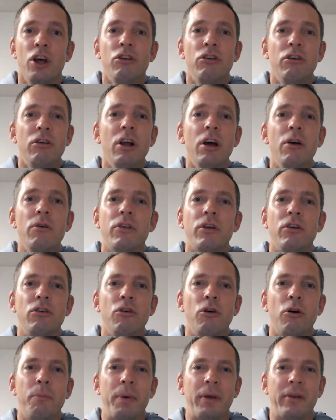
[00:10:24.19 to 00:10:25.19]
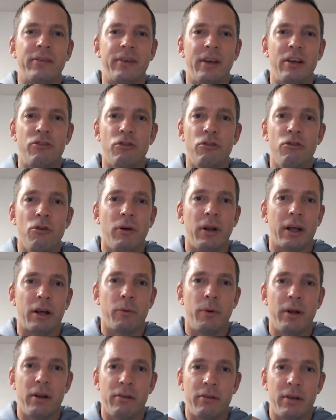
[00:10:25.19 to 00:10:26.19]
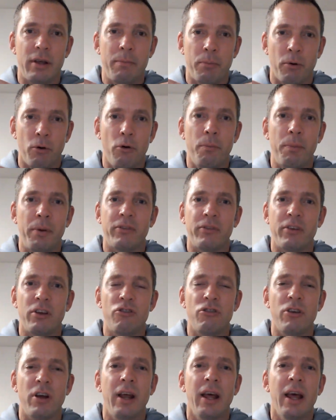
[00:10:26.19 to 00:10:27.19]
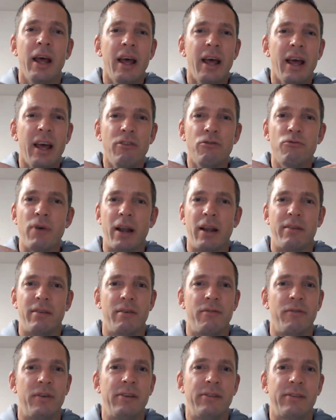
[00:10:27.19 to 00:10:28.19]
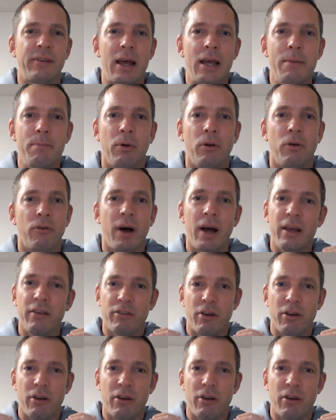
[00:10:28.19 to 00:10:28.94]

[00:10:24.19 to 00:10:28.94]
You know that your position, your liquidity pool position, is relatively stable, right?